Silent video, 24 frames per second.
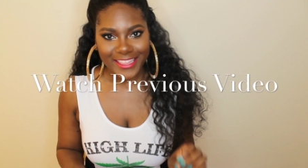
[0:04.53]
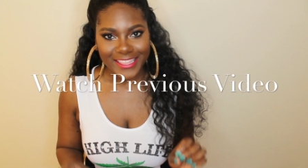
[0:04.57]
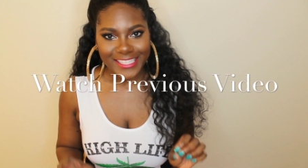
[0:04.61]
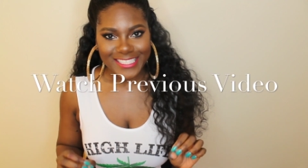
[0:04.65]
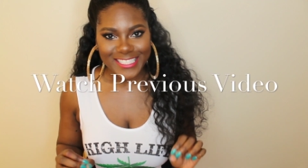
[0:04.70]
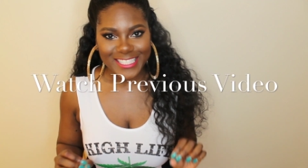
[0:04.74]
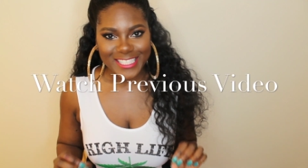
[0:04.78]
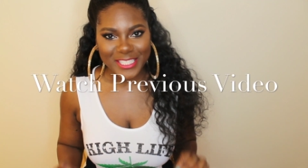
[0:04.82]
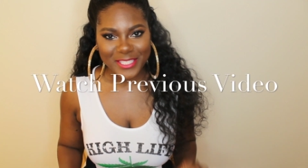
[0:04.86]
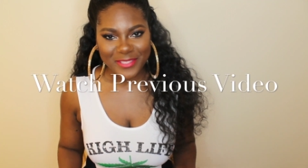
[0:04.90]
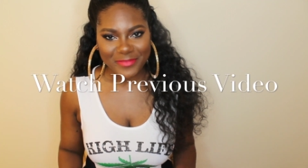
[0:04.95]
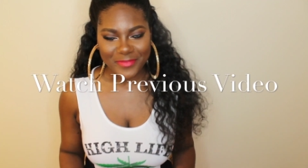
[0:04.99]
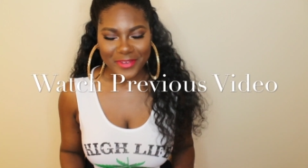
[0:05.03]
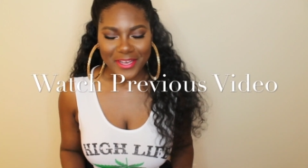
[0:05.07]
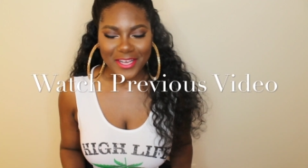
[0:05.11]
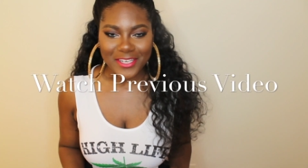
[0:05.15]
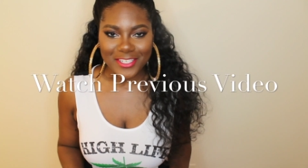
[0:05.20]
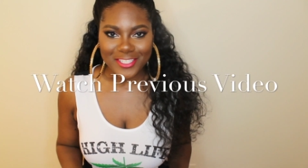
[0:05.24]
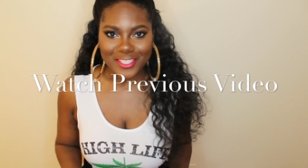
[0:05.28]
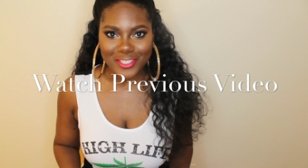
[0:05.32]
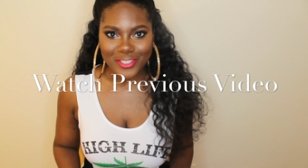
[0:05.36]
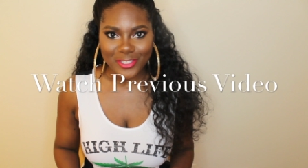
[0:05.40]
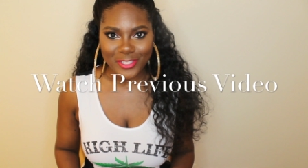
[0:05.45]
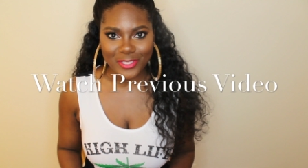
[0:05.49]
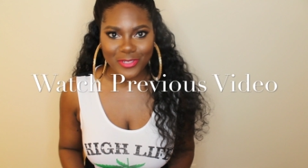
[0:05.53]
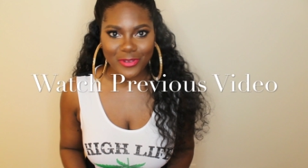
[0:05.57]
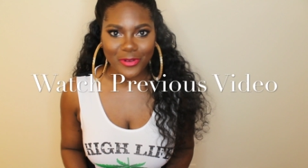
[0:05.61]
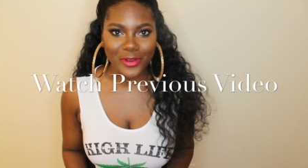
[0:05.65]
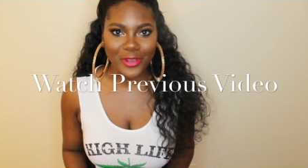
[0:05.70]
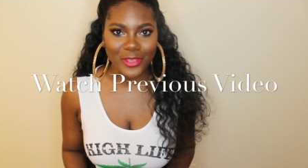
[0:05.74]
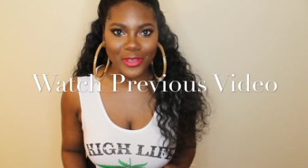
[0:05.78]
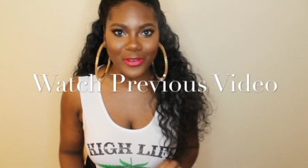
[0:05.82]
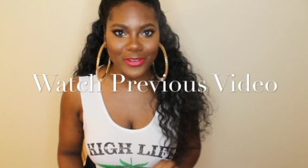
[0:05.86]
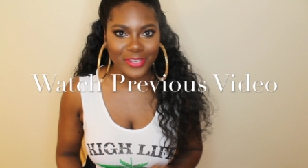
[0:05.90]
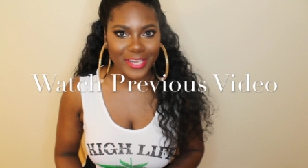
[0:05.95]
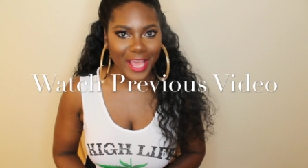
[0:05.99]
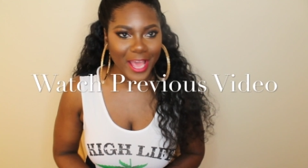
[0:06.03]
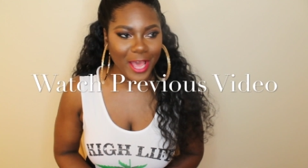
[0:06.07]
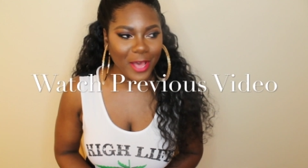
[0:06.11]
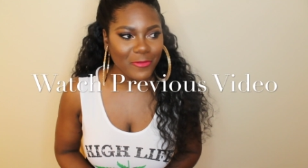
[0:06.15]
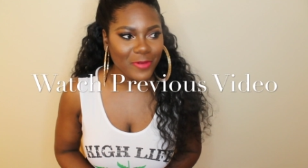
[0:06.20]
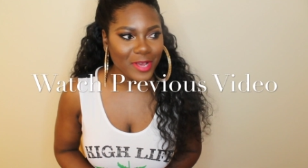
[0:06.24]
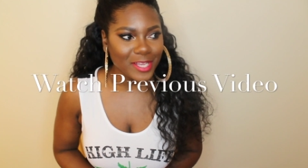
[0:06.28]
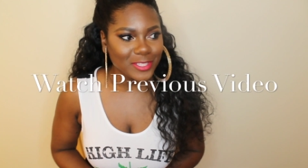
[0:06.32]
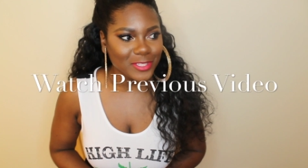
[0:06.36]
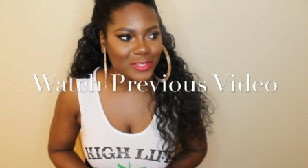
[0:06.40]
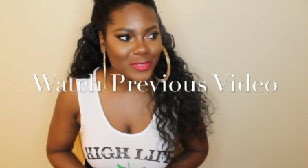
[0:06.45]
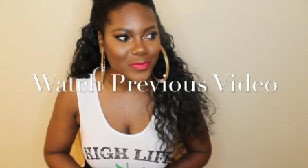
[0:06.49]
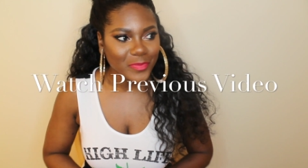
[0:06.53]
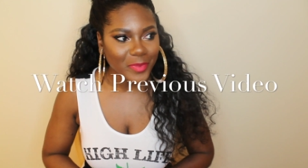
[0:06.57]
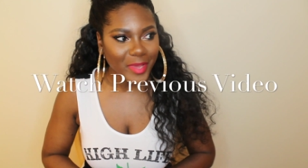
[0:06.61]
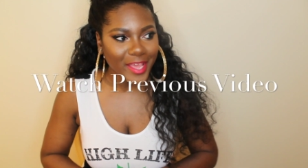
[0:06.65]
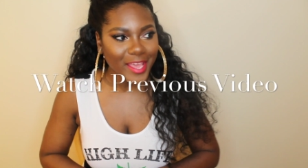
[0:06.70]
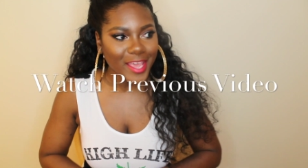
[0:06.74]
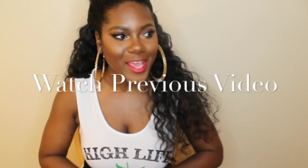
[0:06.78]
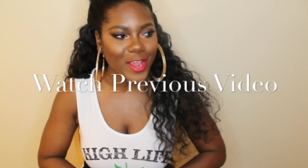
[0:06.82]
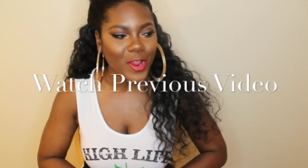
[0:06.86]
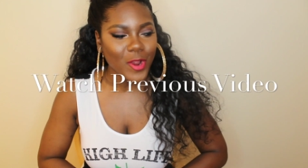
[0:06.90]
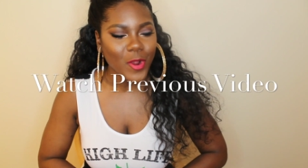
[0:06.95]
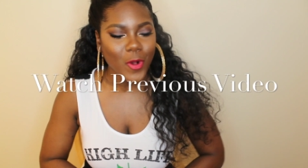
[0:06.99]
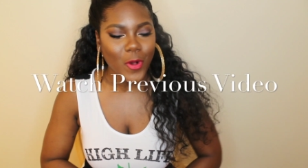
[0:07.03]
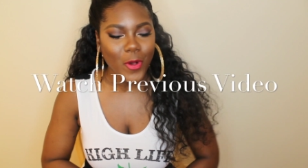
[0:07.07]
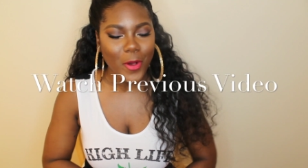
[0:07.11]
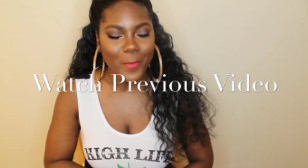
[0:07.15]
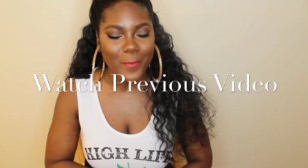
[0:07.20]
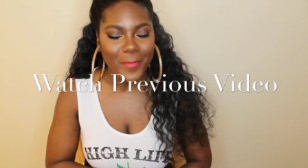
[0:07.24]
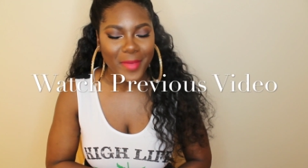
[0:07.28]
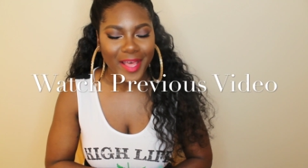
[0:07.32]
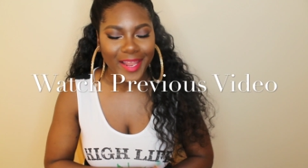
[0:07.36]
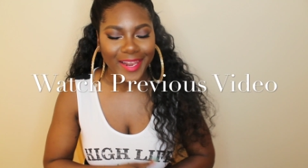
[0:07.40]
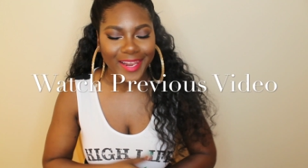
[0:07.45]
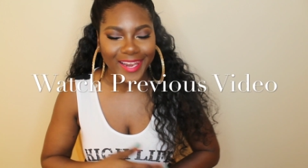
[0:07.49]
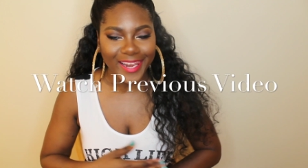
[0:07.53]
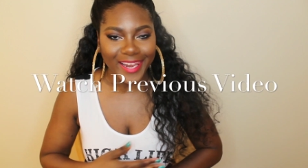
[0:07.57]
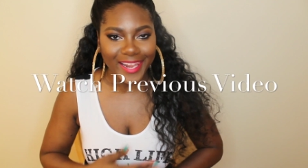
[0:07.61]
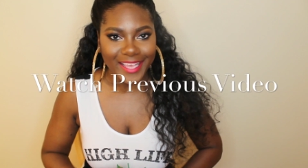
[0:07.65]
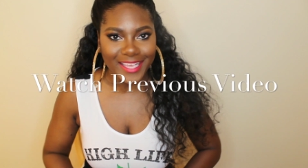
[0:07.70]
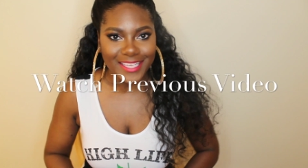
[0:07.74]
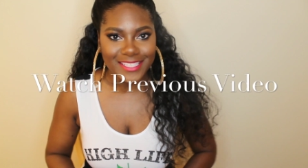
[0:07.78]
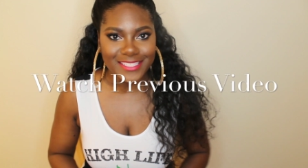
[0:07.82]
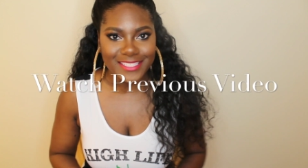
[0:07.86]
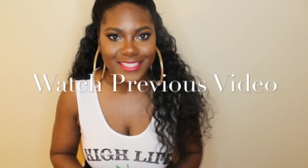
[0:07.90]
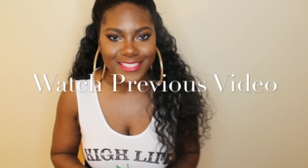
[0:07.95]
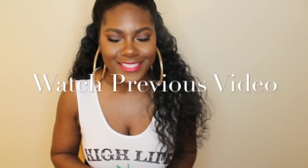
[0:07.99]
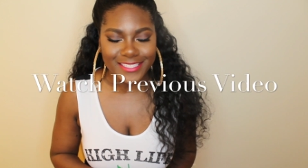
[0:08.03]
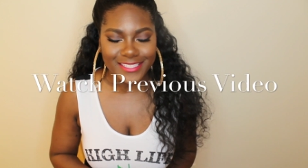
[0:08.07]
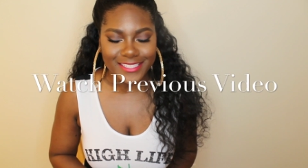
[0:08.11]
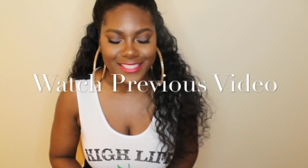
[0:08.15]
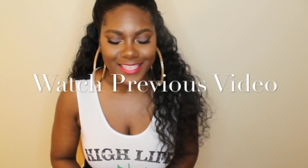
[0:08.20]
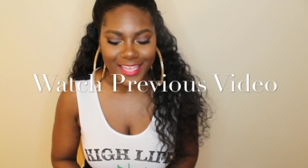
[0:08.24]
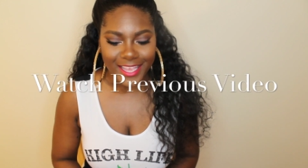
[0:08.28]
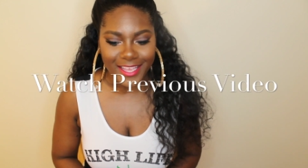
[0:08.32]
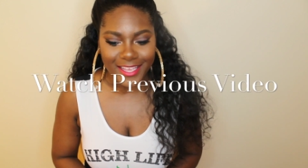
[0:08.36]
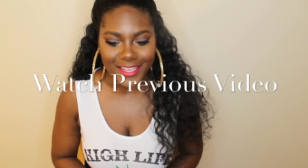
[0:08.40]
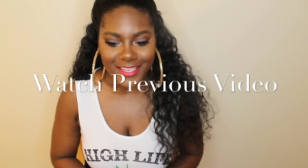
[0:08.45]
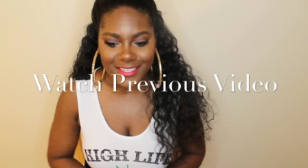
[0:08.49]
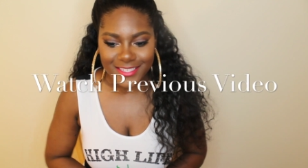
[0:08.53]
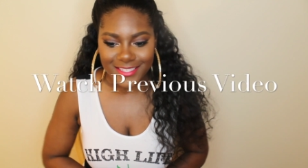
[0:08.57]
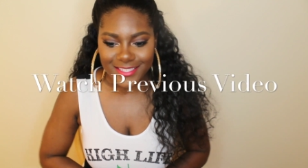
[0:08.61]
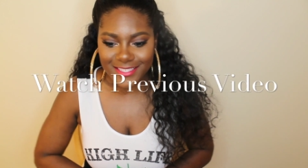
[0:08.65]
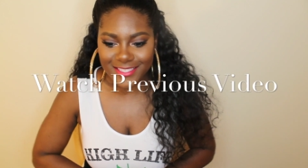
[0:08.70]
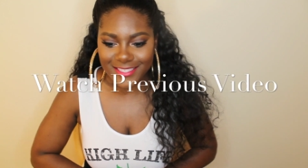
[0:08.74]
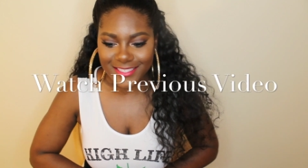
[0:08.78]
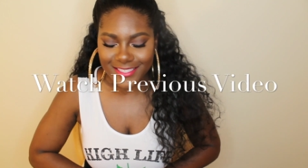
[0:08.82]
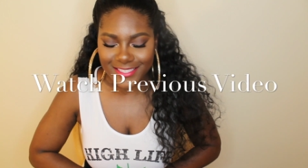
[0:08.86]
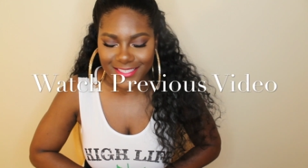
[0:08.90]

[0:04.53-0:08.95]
the small tutorial on how i do my hair on my lazy days